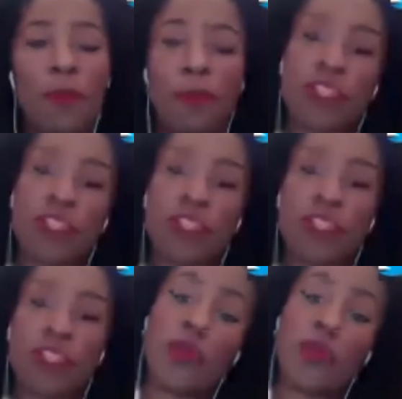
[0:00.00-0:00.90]

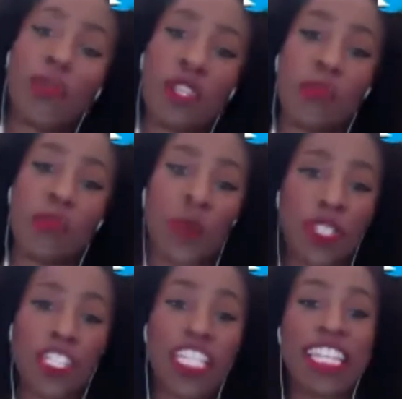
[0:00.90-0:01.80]
called Approach a
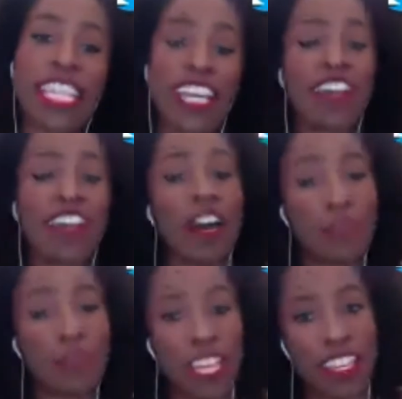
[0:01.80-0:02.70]
Brooch to Link a
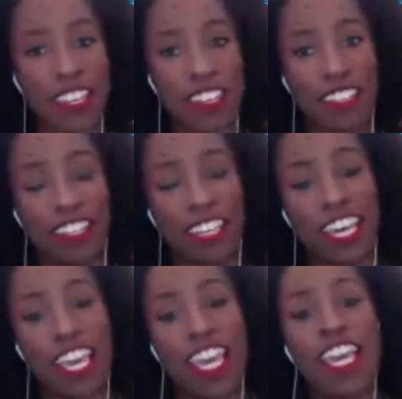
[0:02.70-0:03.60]
Cufflink.
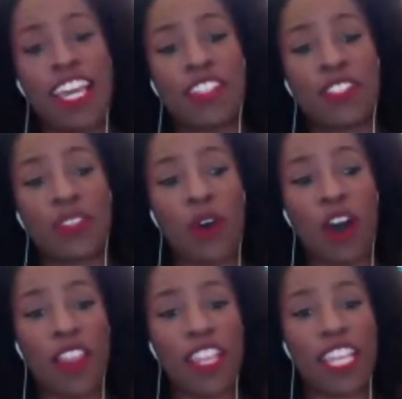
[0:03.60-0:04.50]
So
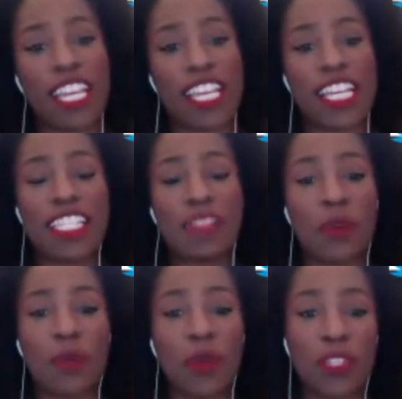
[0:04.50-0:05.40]
all the ladies
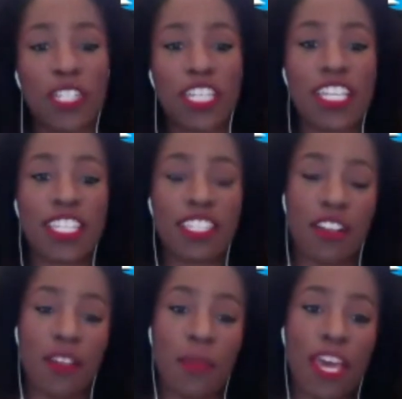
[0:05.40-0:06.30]
wore brooches and all
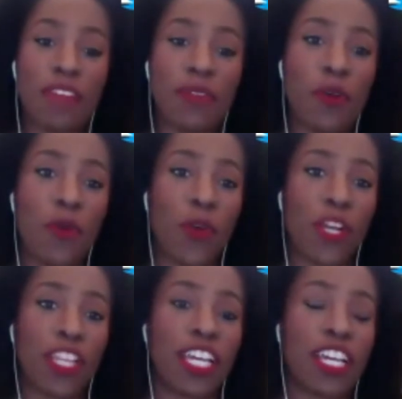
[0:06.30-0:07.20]
the men
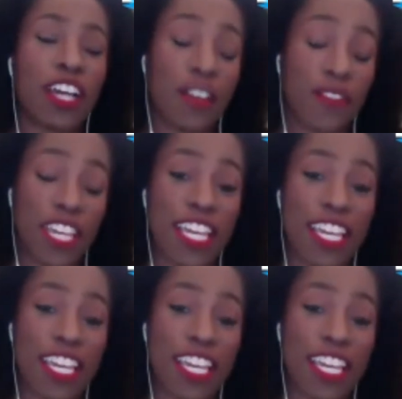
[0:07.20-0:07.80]
wore cufflinks.